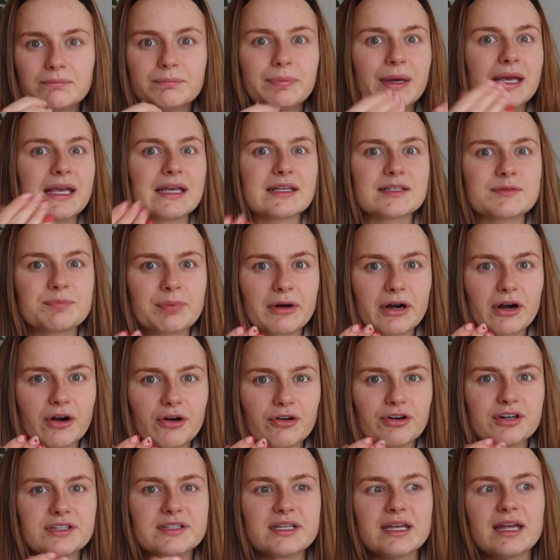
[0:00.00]
biggest
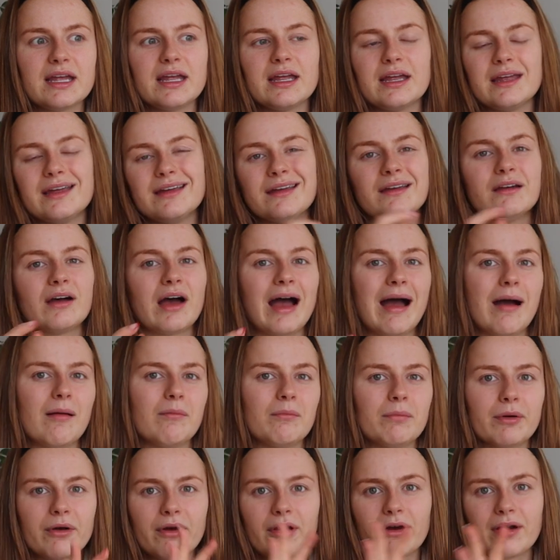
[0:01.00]
priority,
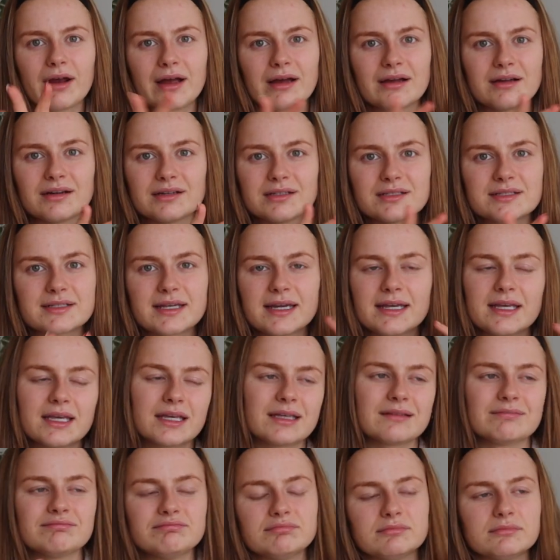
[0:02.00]
amber as like
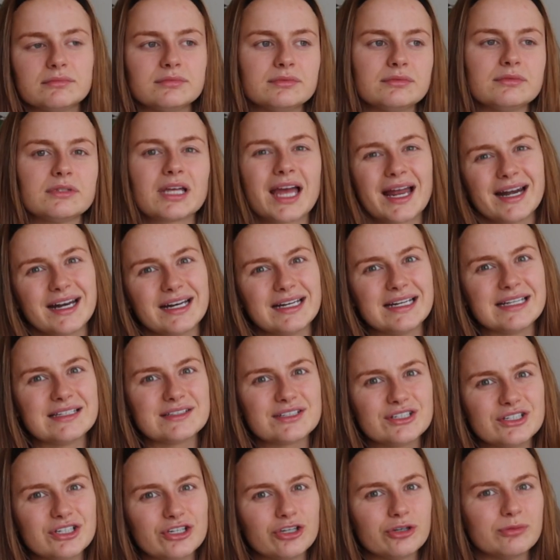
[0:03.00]
kind of need
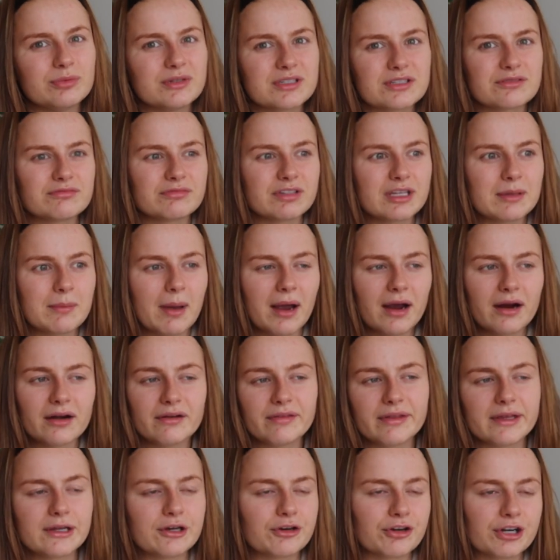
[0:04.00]
to do but doesn't really matter,
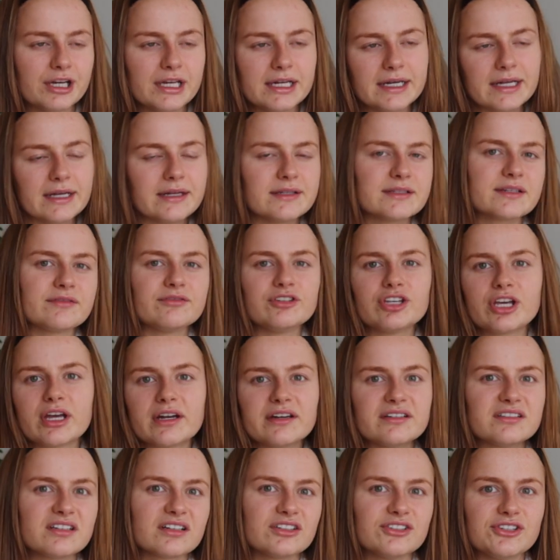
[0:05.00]
and then green is if you
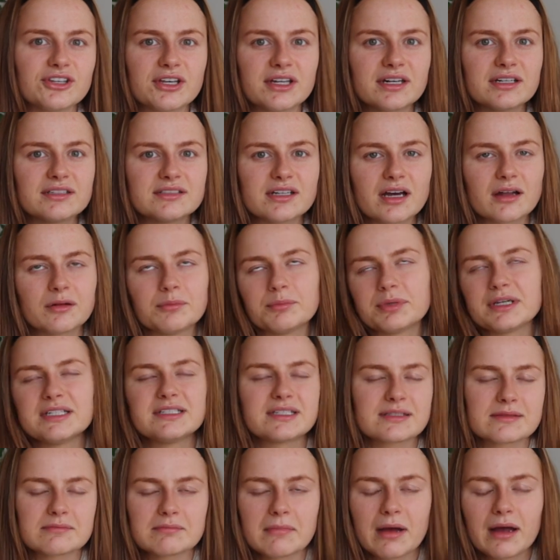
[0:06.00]
get it done, you get it done, but it
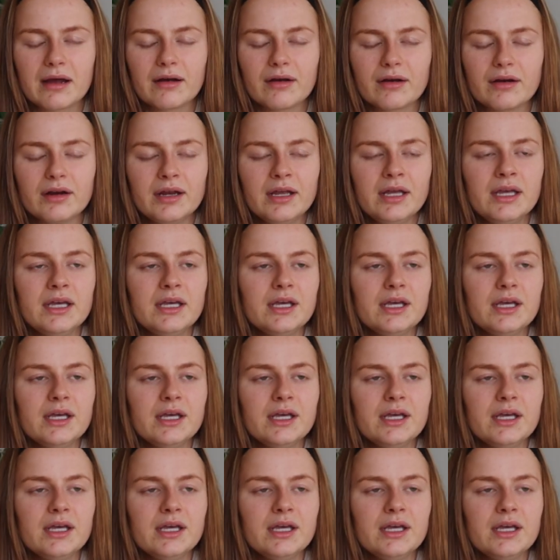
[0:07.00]
doesn't matter.